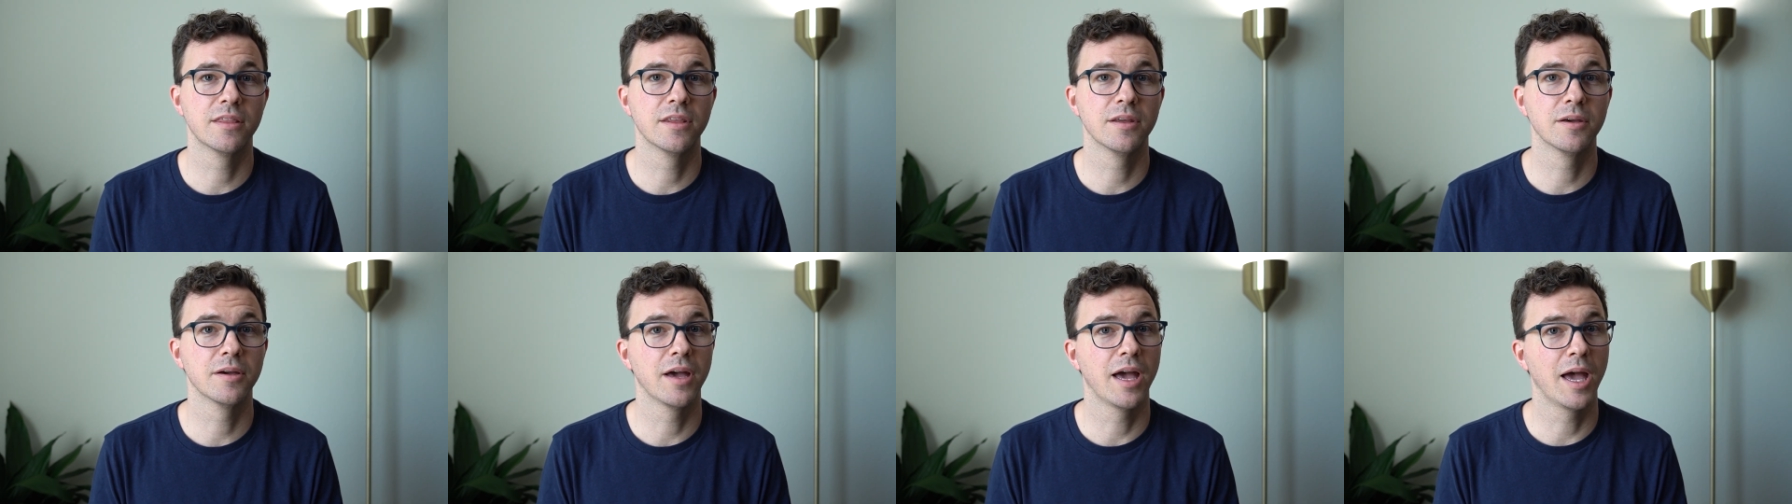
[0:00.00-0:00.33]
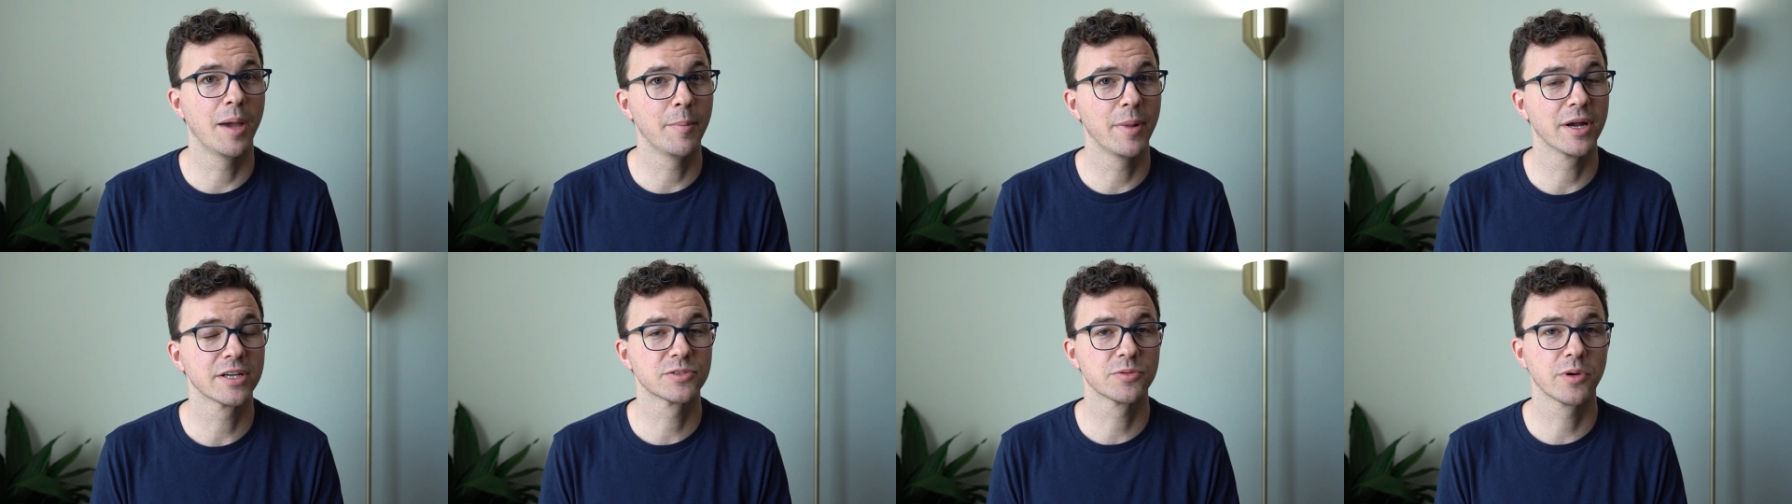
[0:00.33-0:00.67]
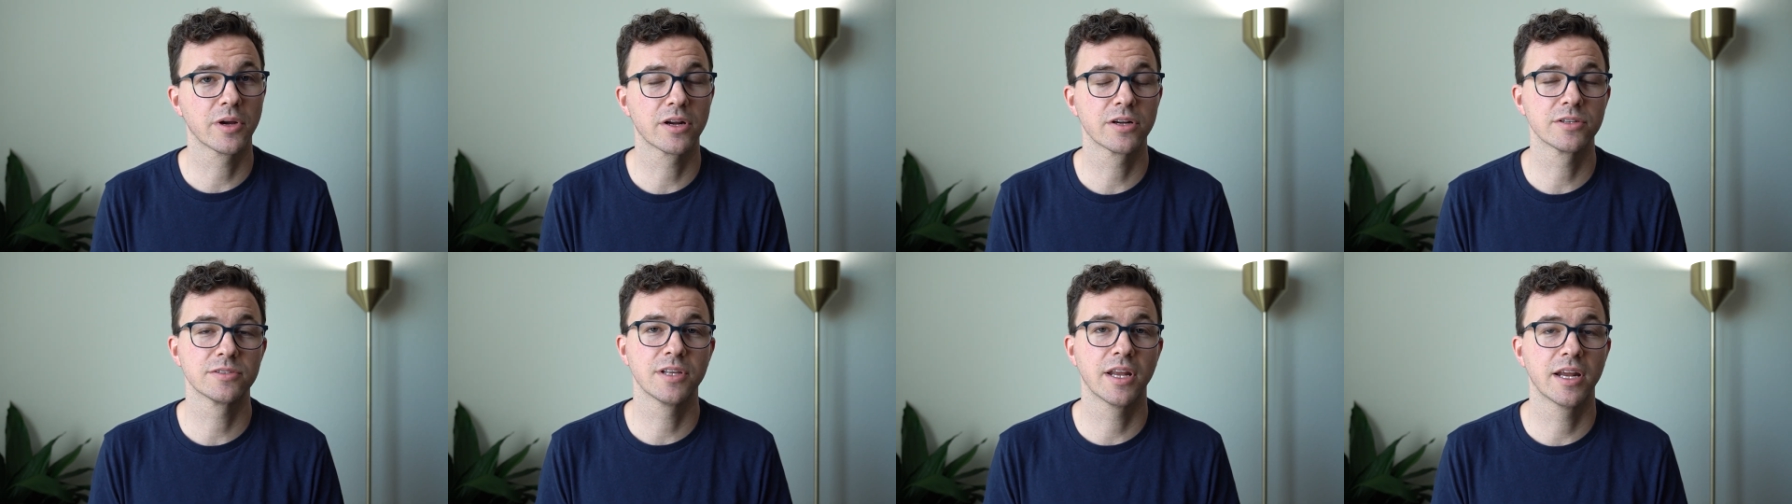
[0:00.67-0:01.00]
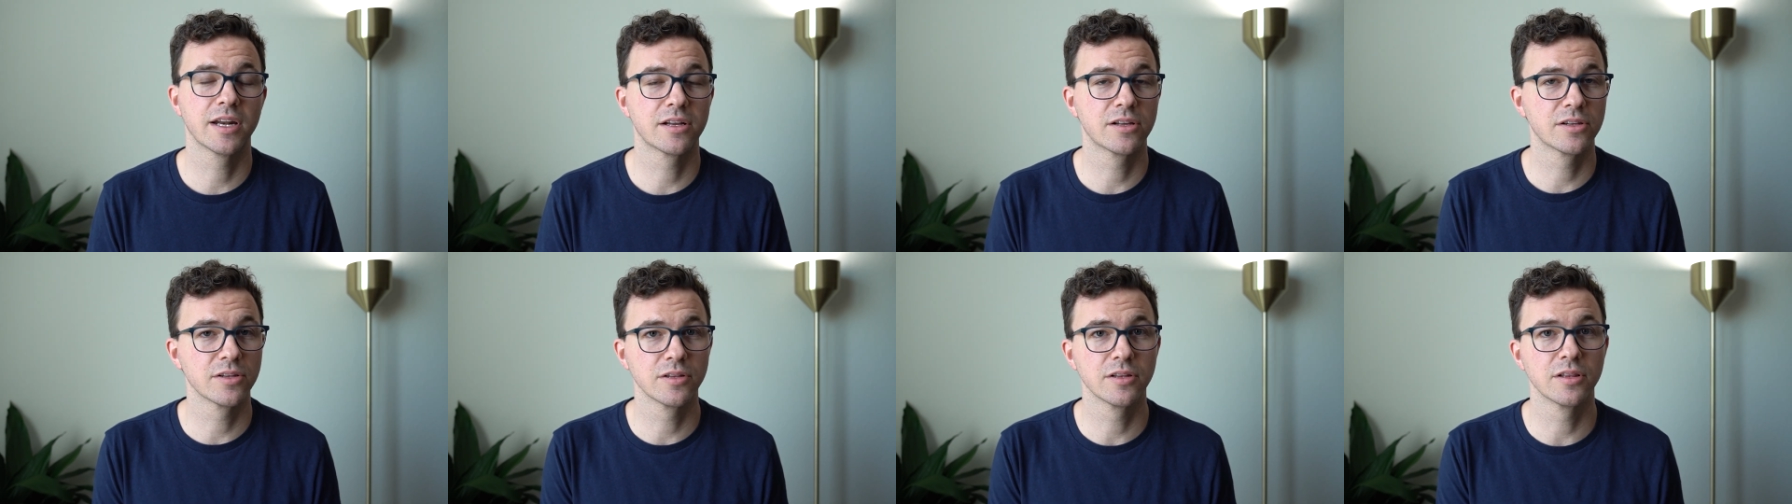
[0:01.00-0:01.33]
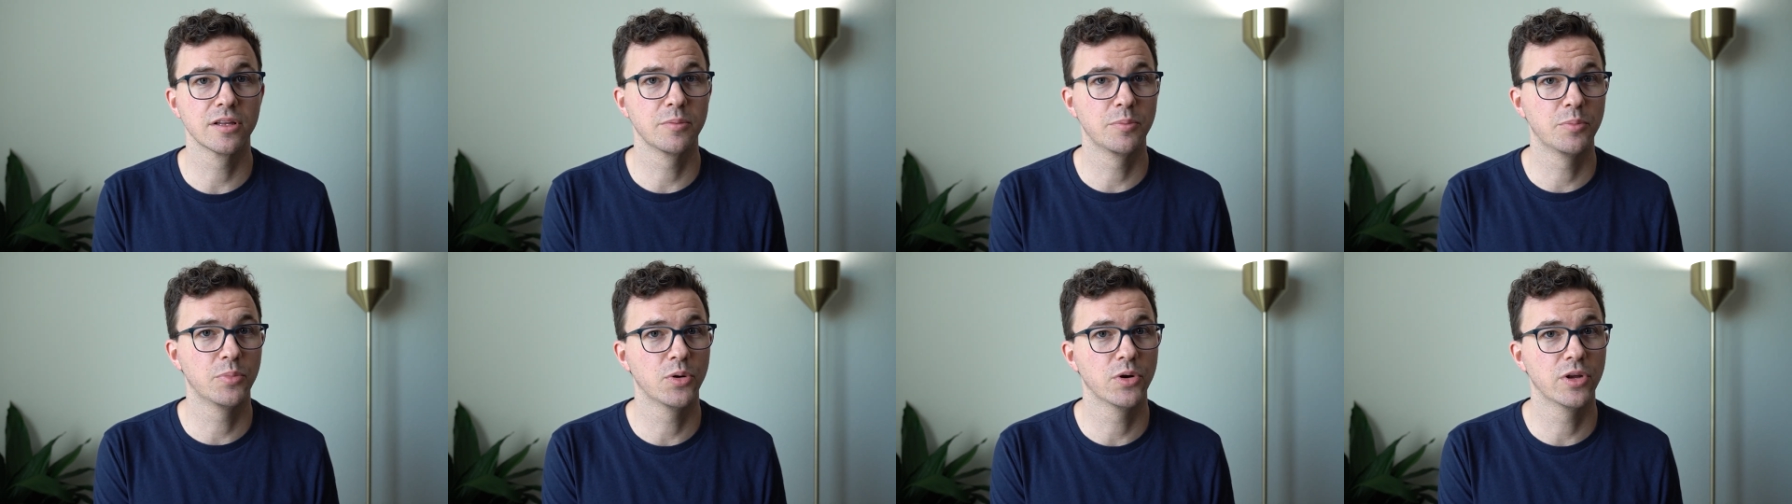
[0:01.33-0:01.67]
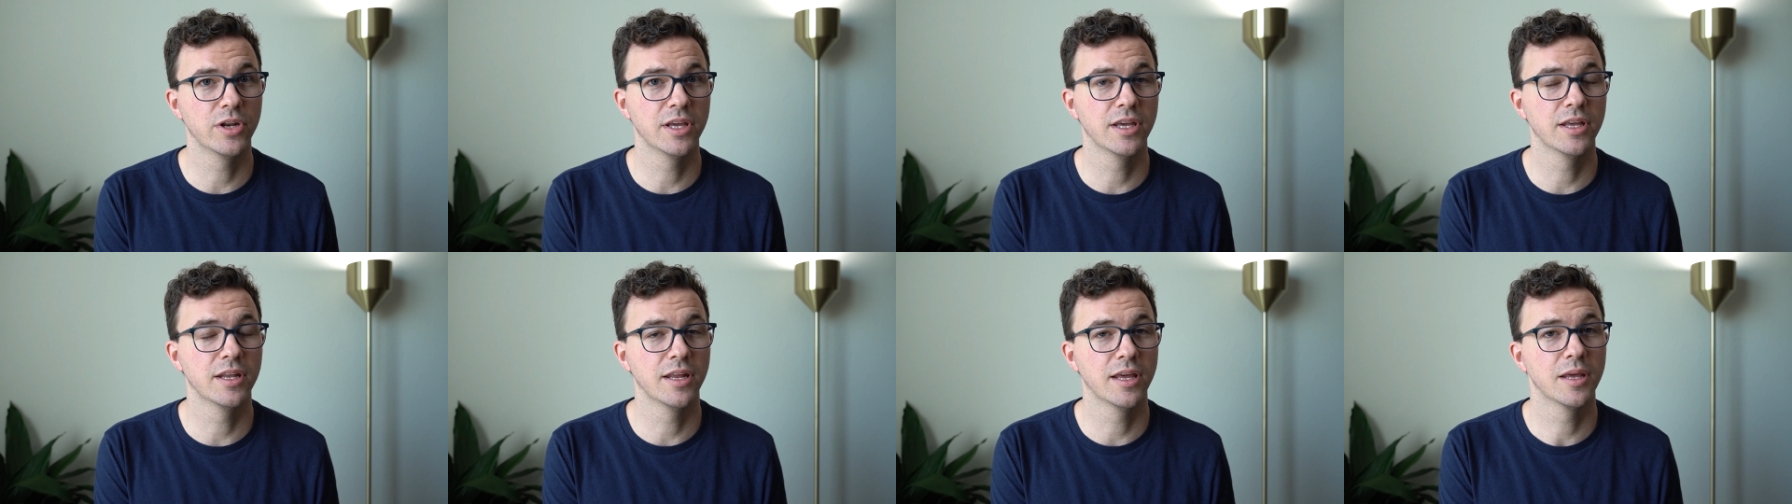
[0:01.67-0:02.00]
the M X records that I had clearly
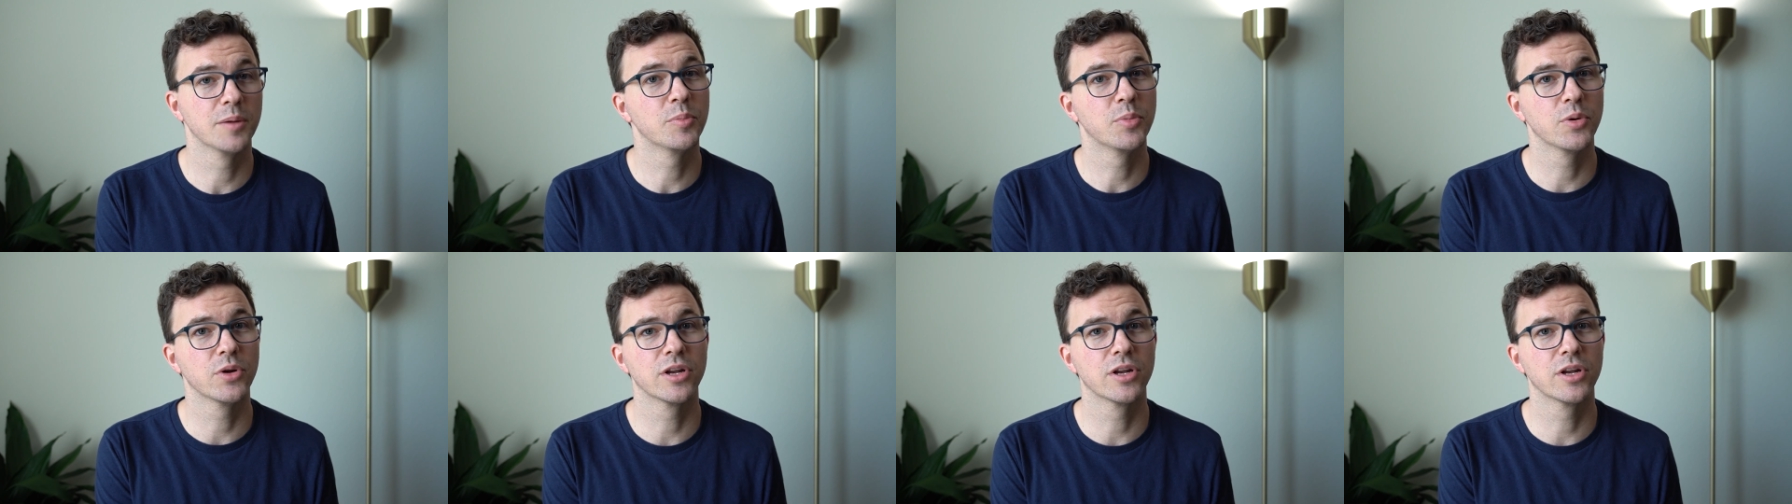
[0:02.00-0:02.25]
put in and